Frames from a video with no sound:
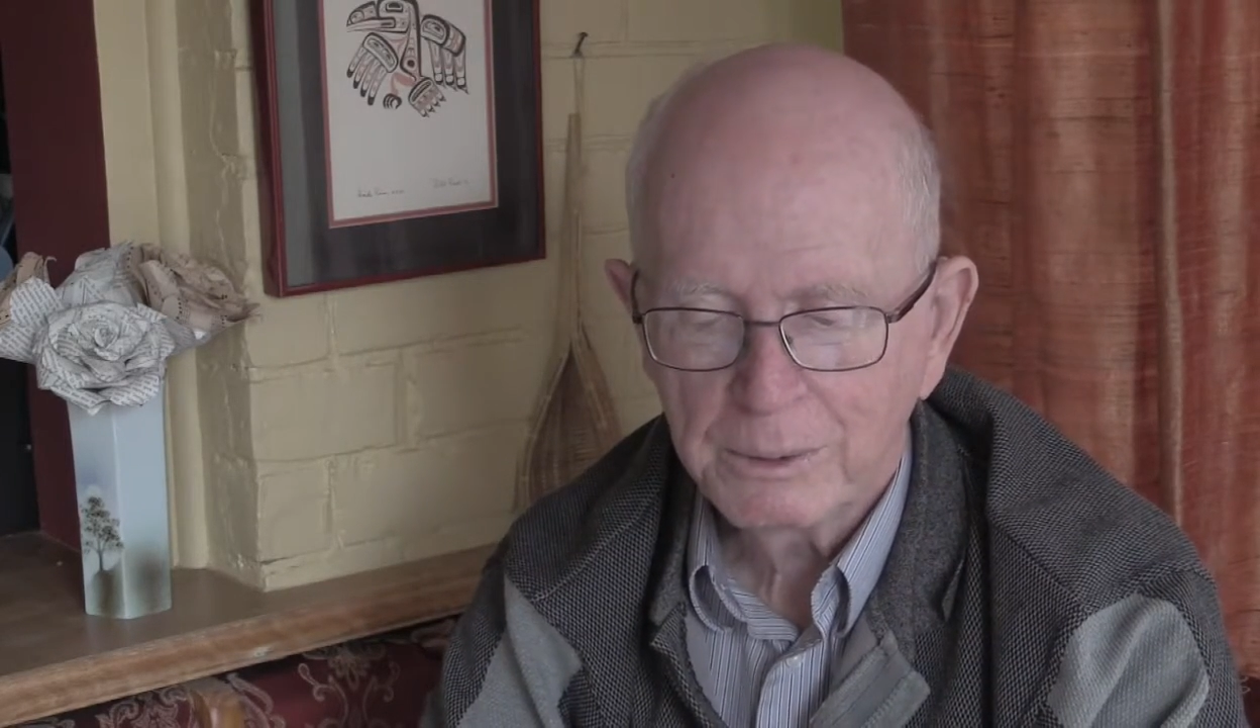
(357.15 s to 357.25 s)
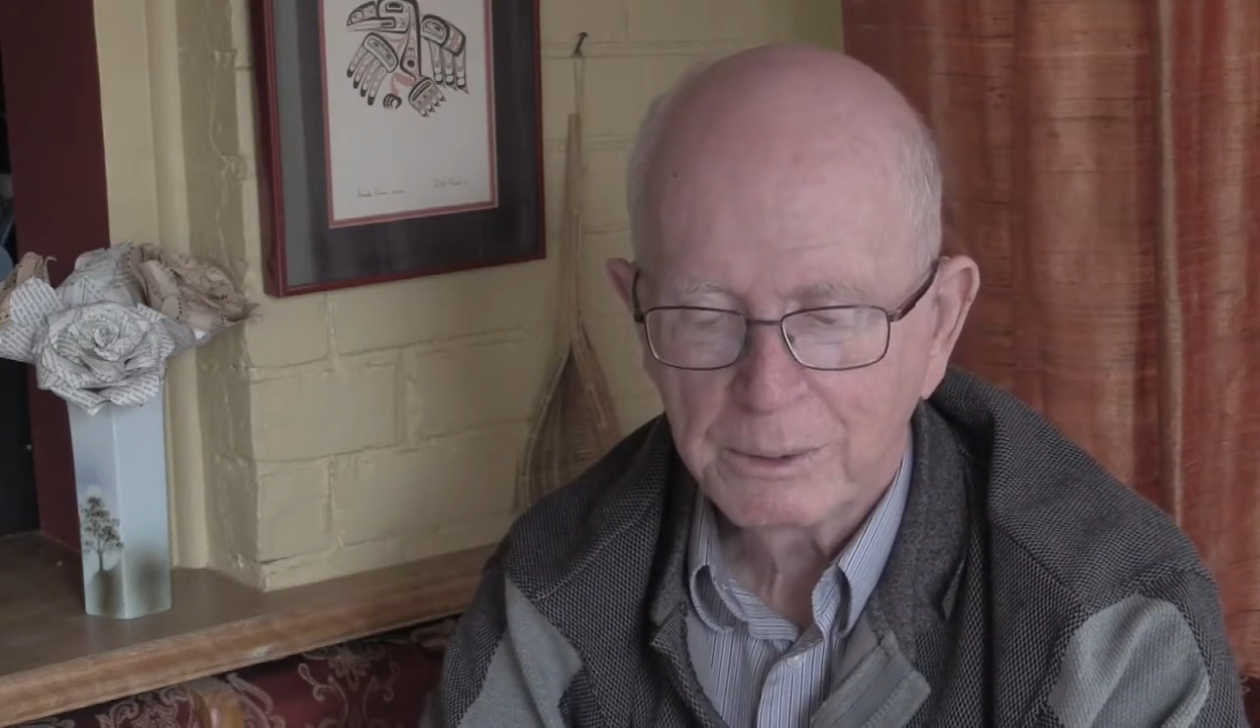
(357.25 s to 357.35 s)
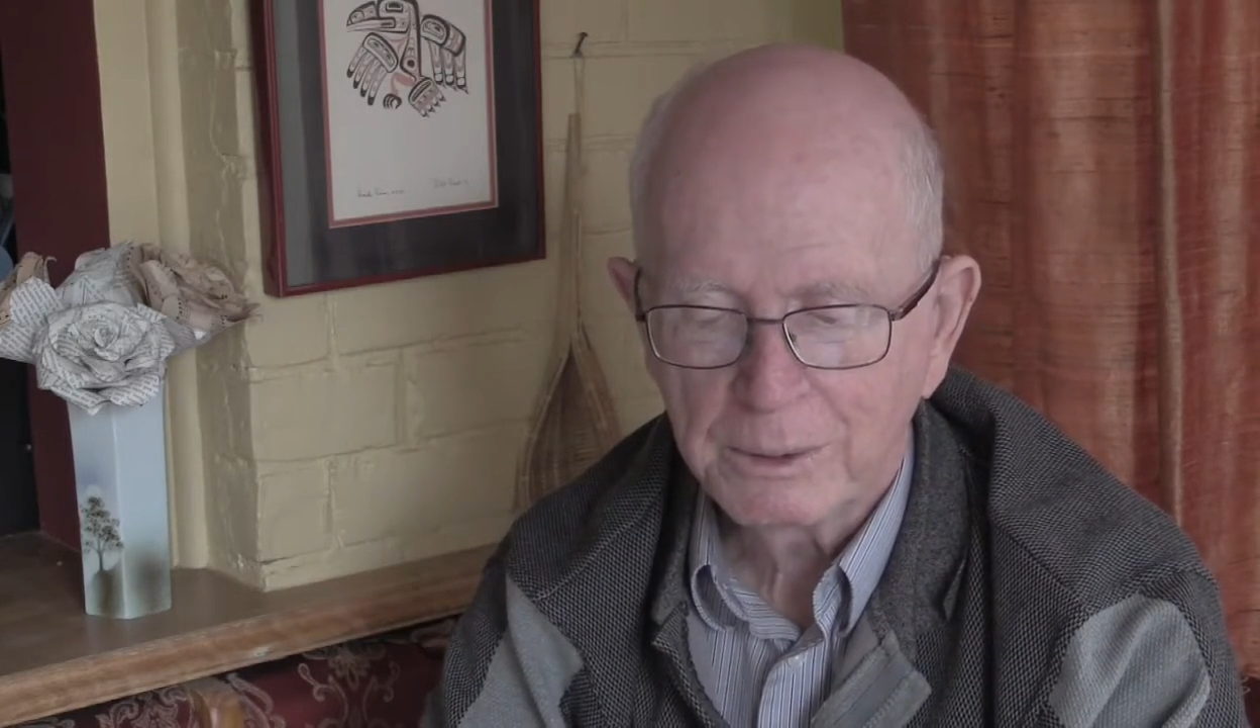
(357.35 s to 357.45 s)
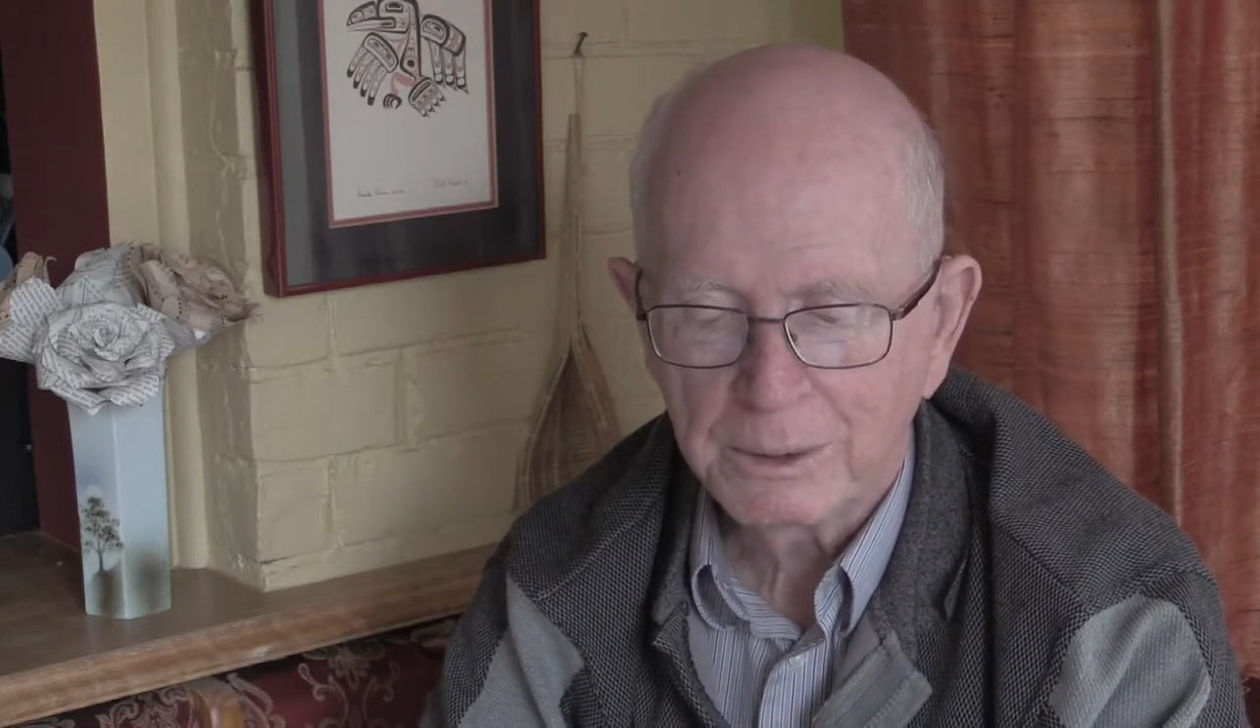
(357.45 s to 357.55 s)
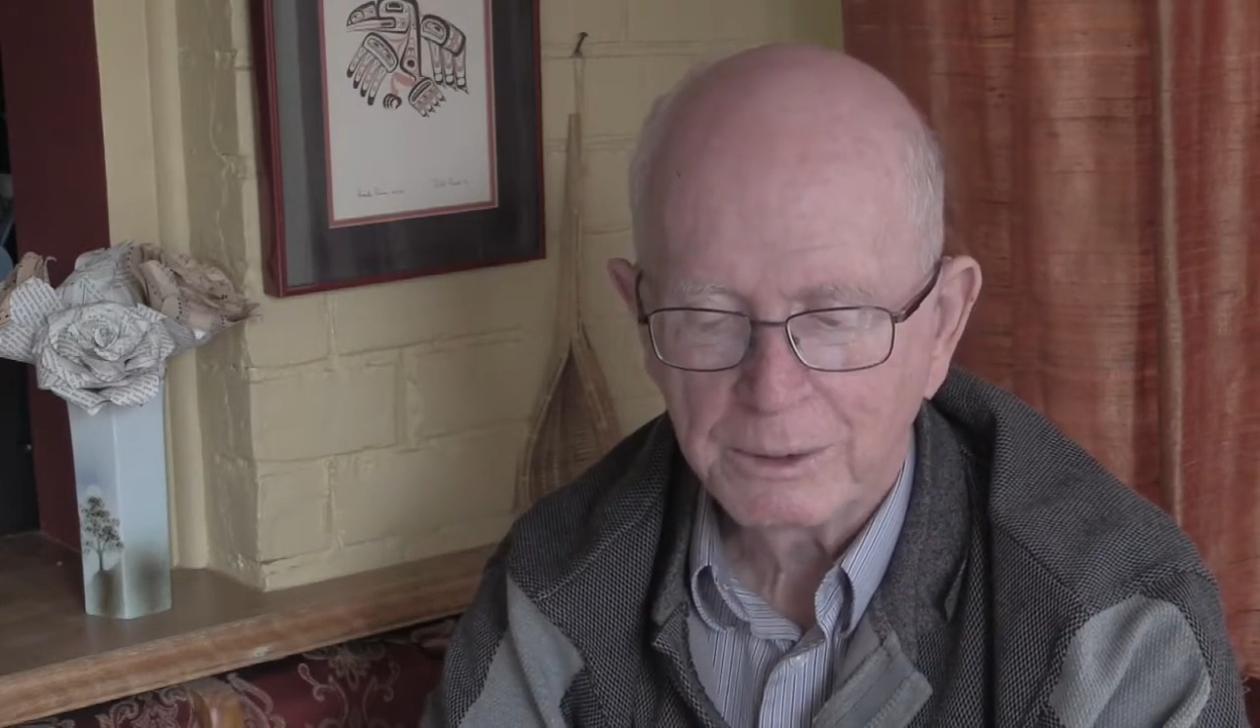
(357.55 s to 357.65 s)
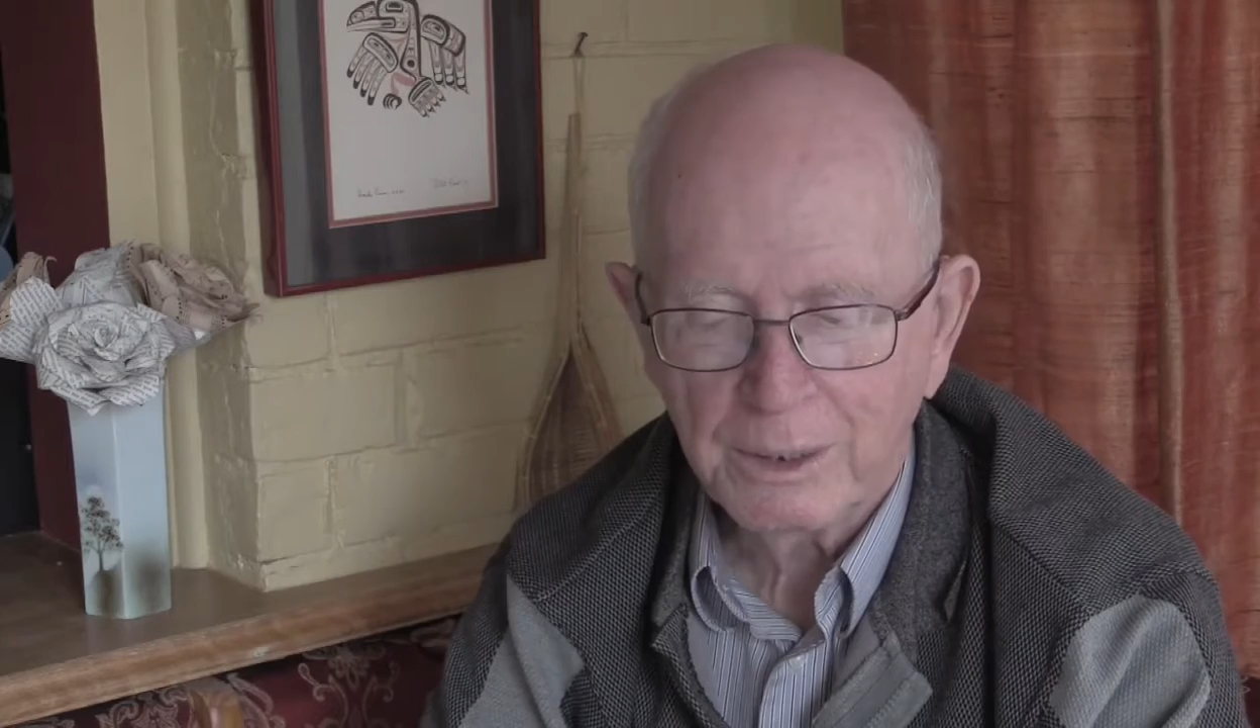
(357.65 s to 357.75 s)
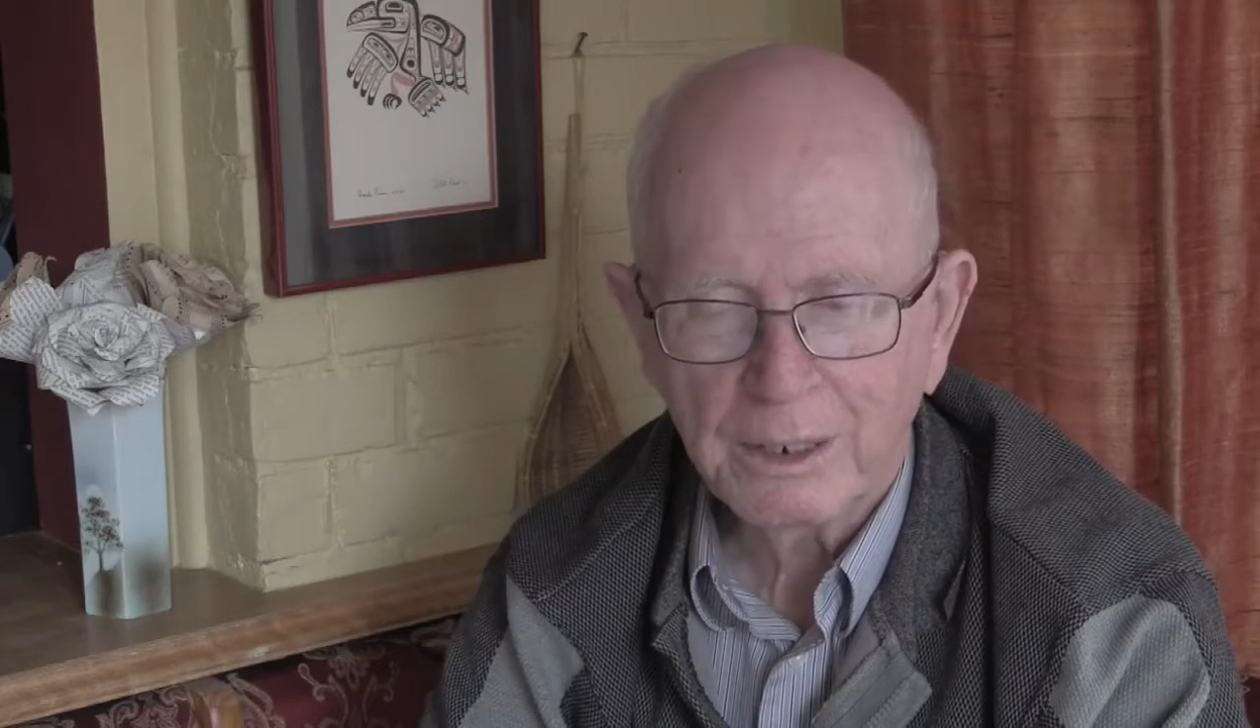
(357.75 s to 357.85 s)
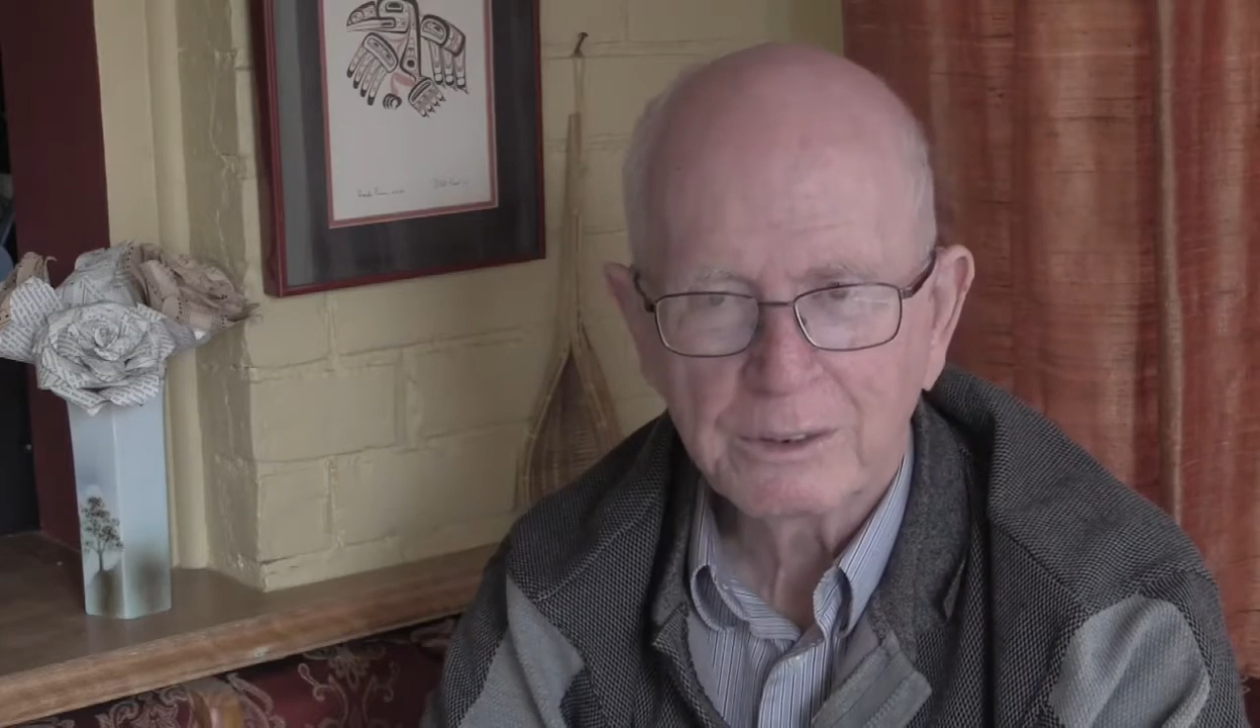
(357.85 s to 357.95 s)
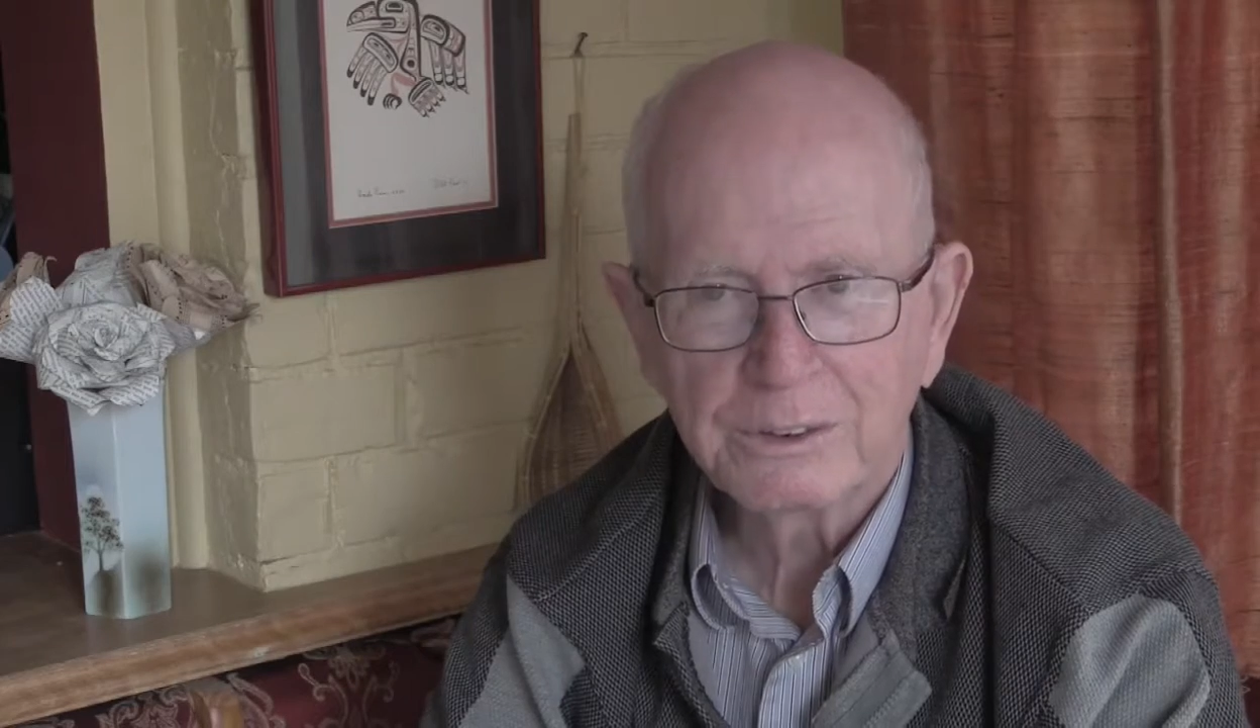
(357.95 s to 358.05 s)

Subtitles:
conducts